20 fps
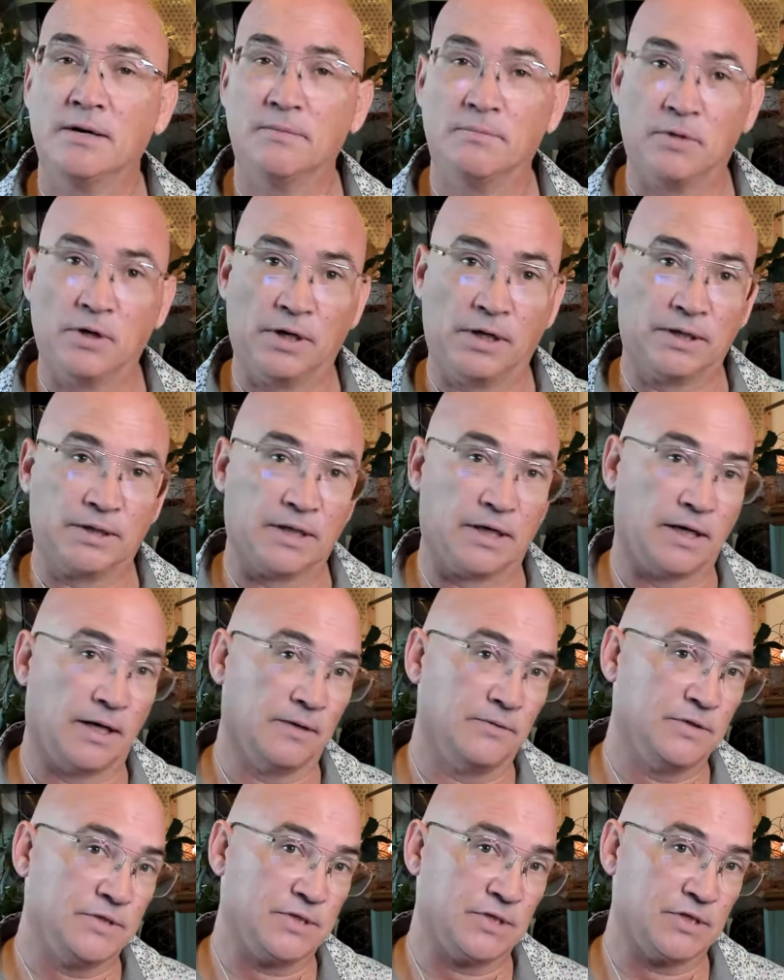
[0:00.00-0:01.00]
But I
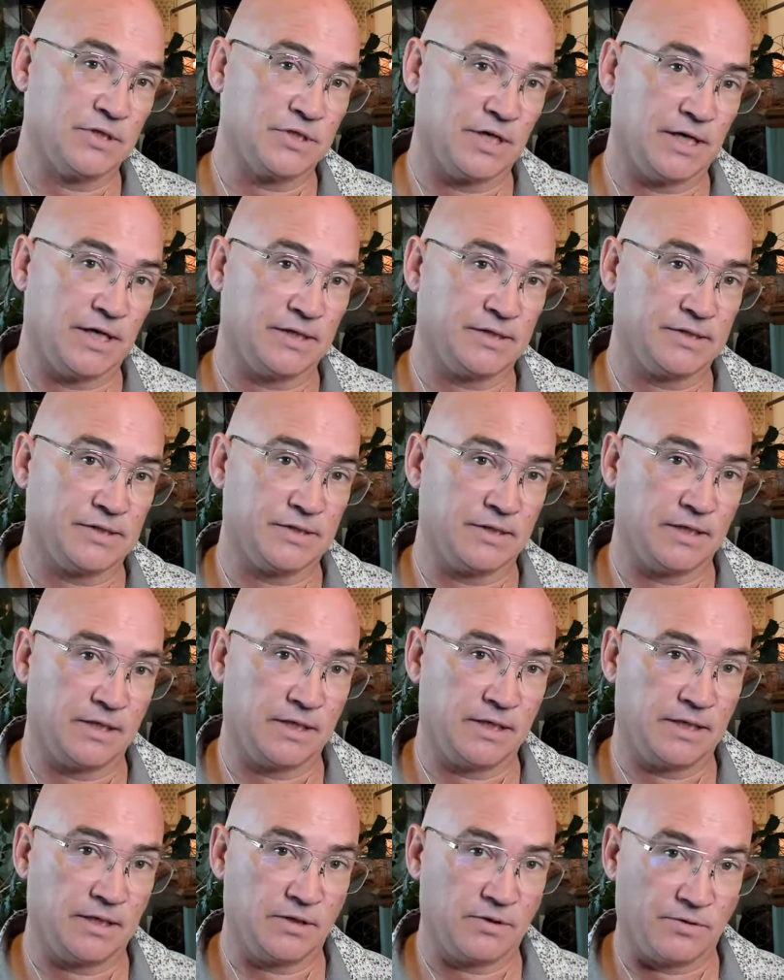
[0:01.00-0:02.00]
would suggest
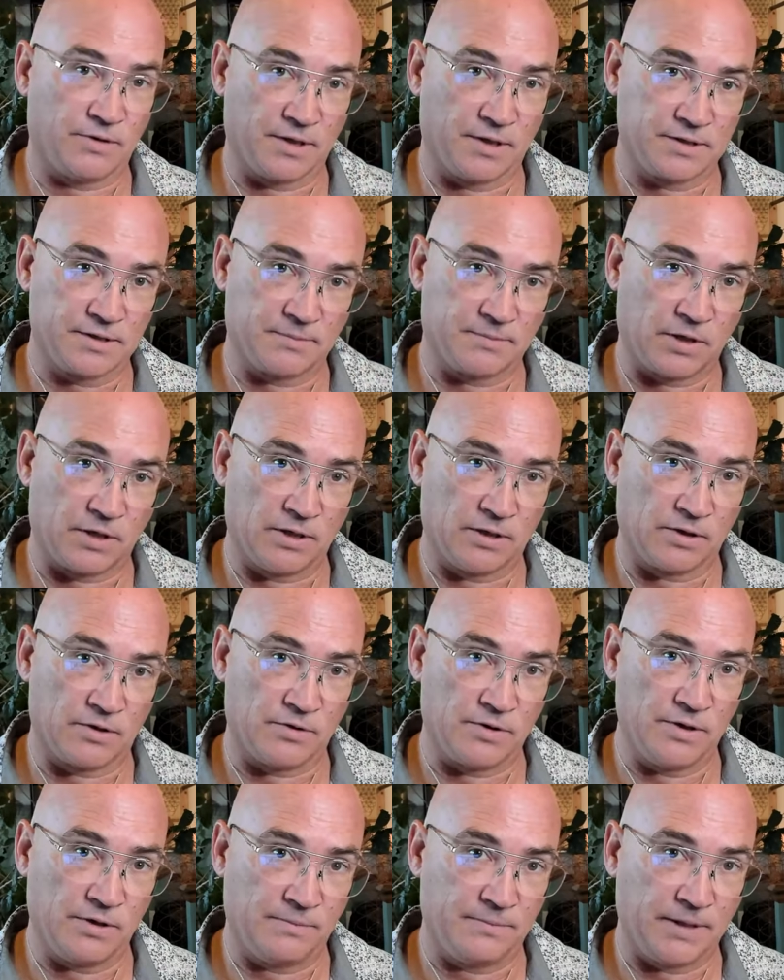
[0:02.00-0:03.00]
the Quantum Heart
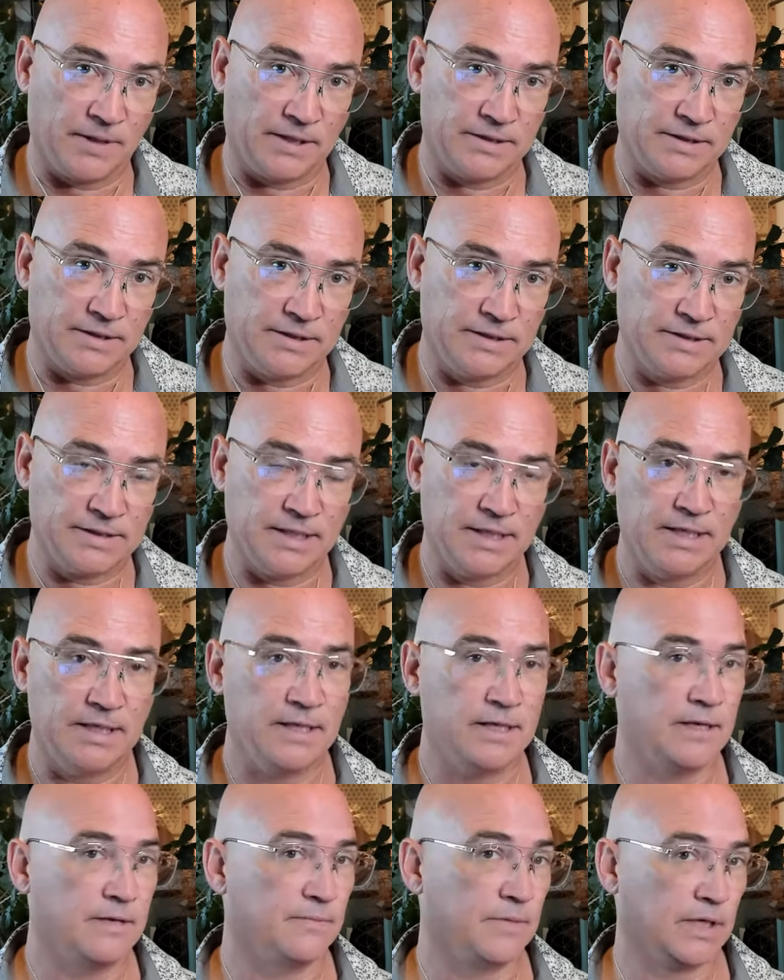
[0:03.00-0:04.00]
Coil Pendant
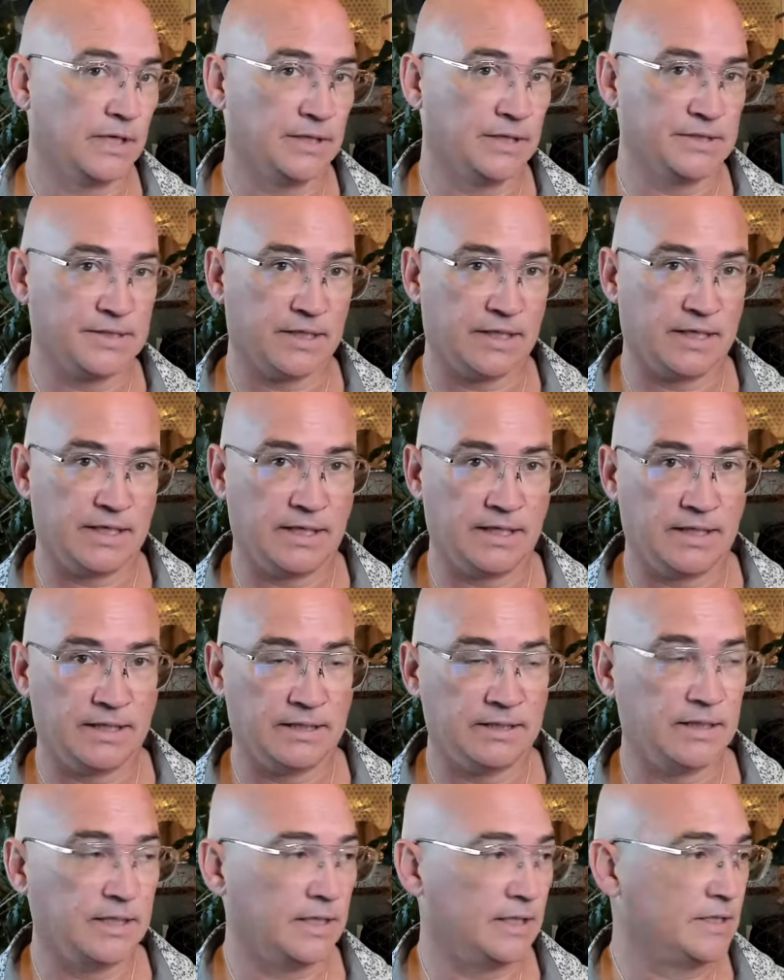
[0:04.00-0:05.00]
because
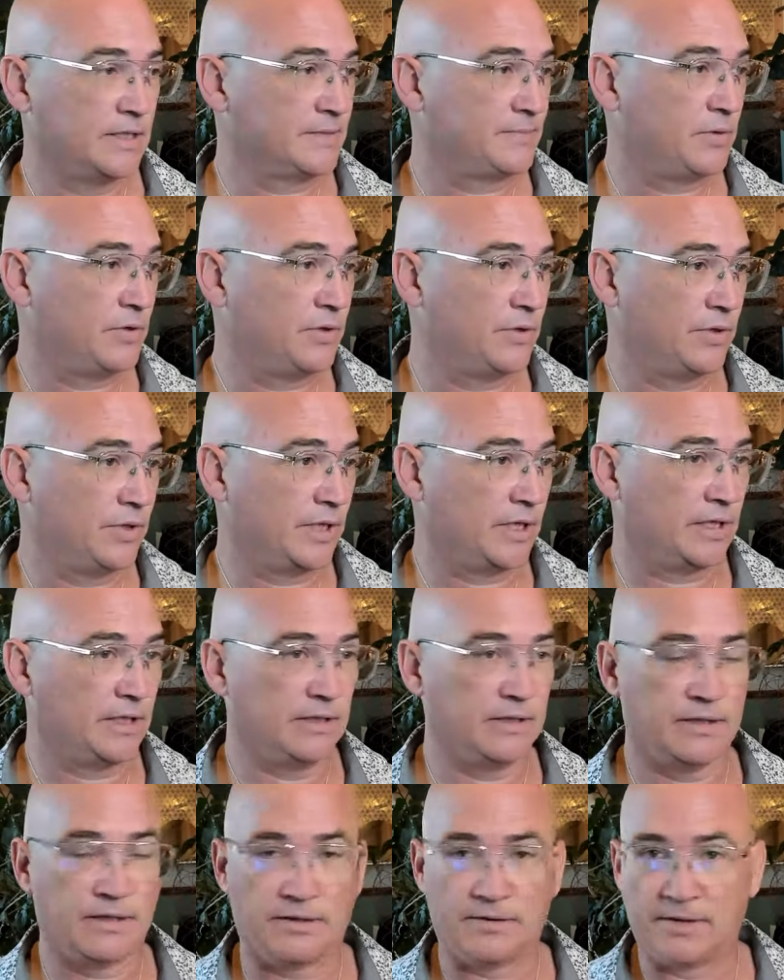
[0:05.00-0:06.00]
again, it is
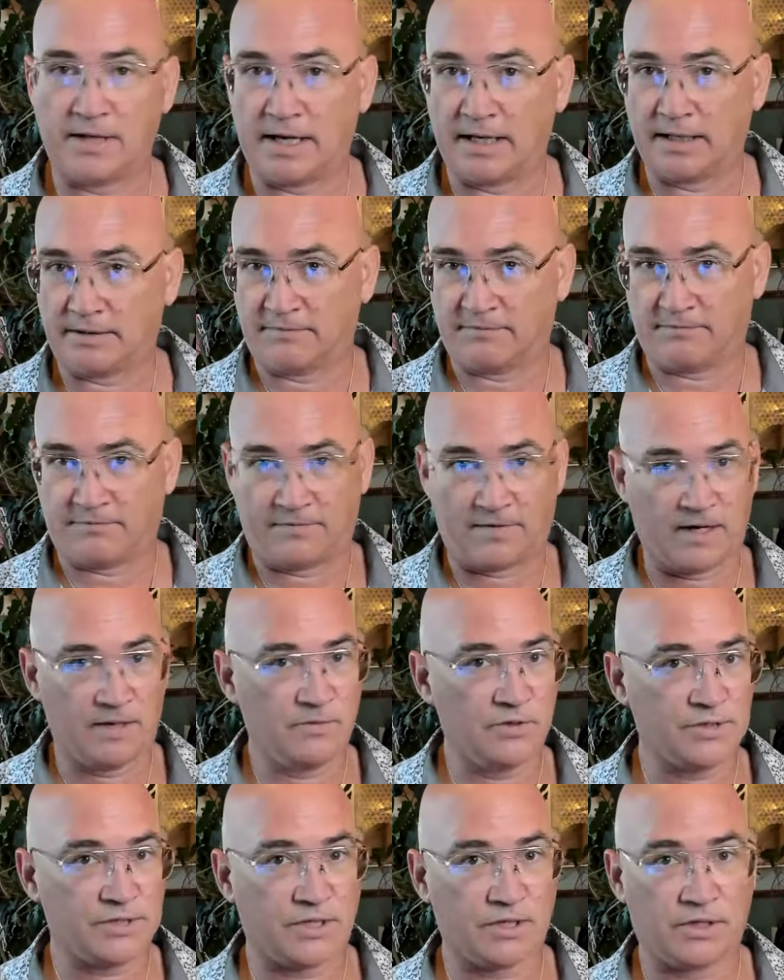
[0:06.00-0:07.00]
putting that
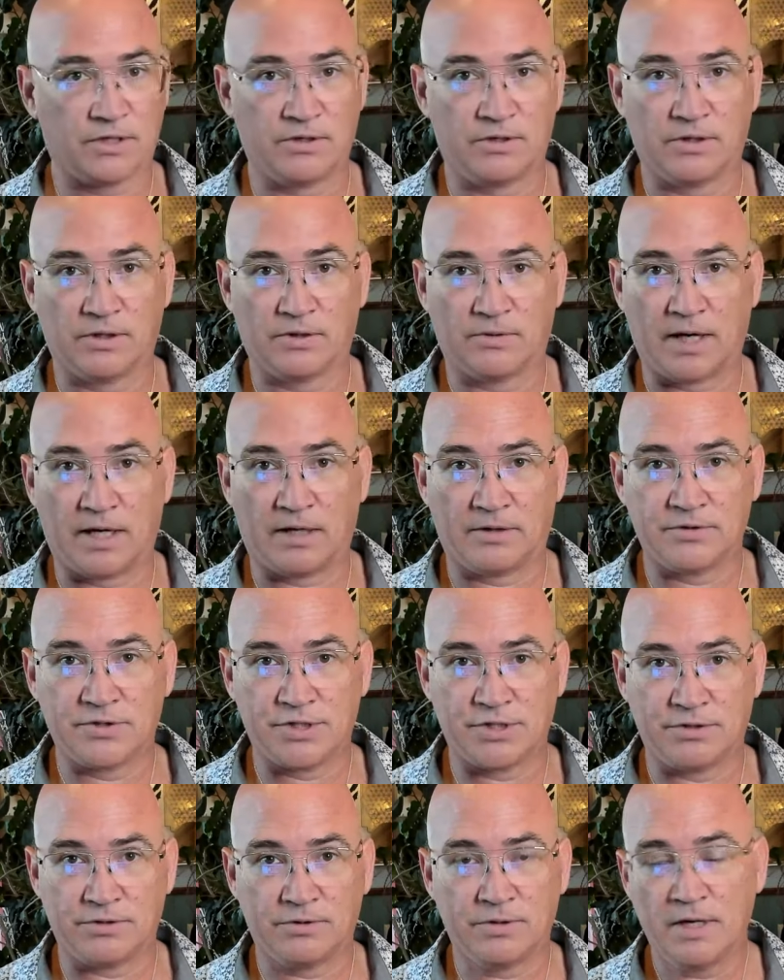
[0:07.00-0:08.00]
fibrous cocoon around
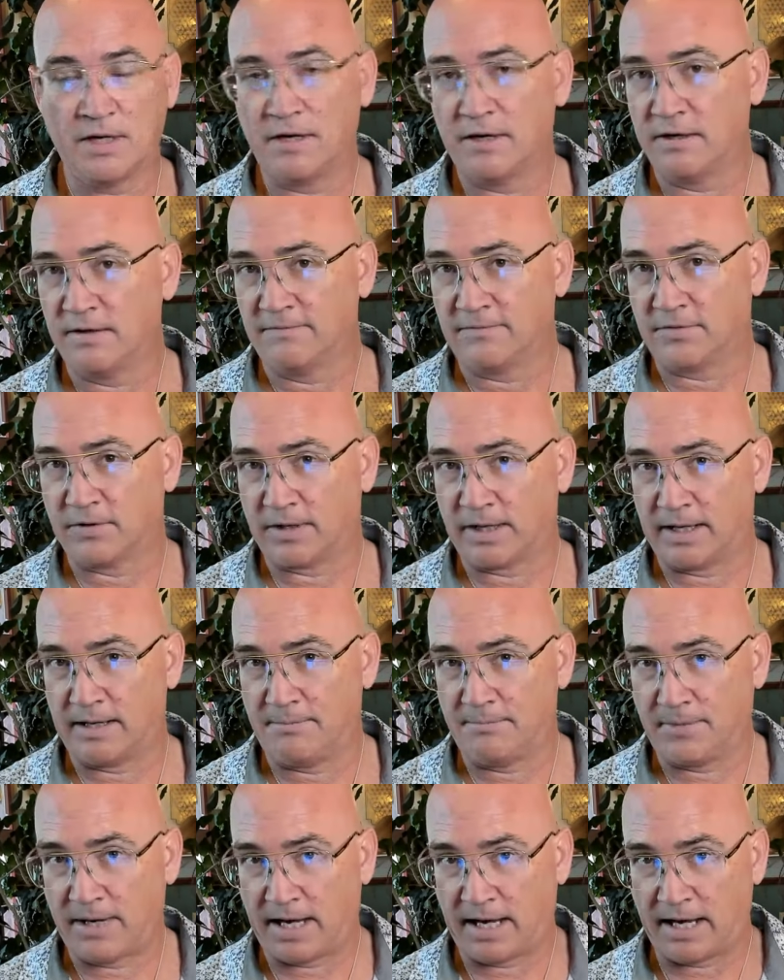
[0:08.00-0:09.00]
you. For
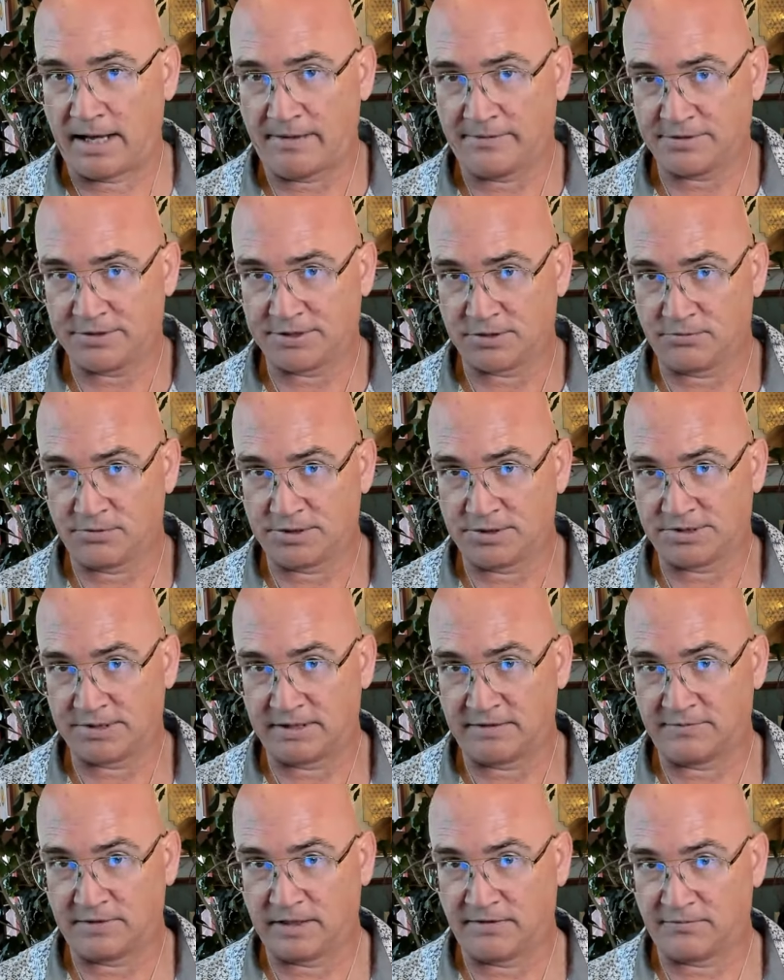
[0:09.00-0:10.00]
empaths, you
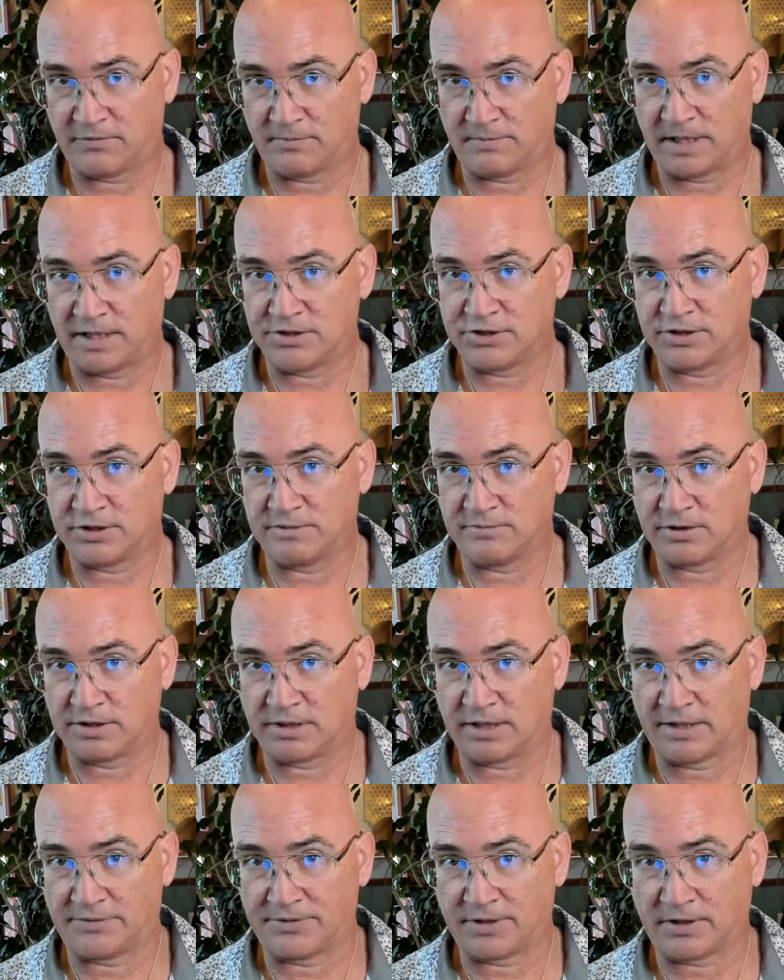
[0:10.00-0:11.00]
receive the information, but
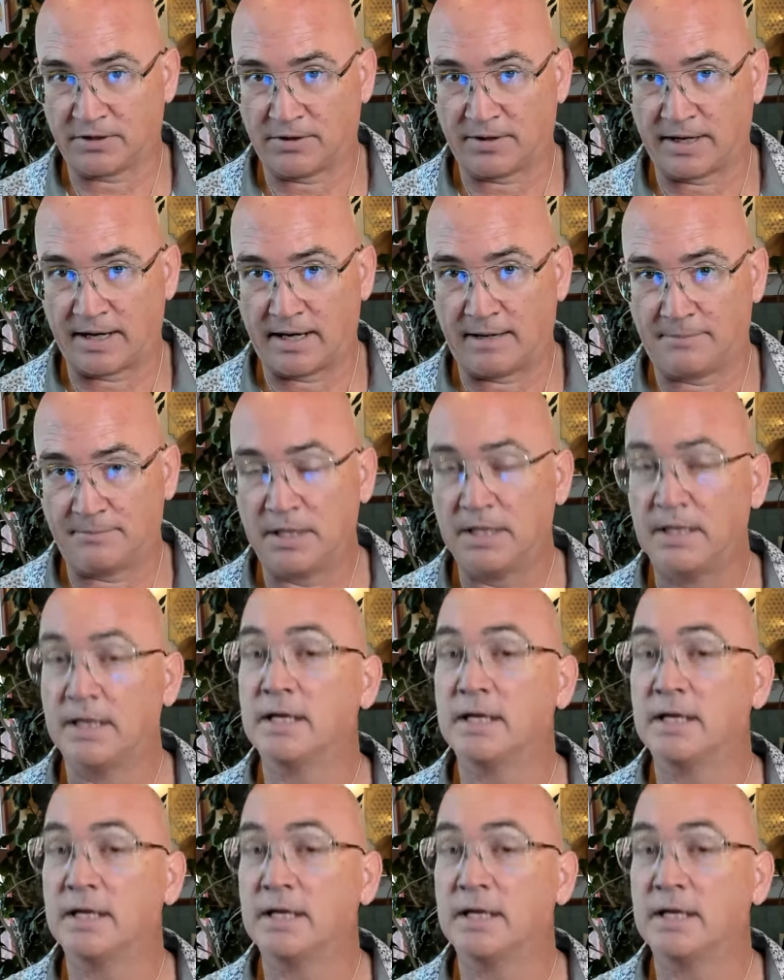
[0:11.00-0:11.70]
not the crap.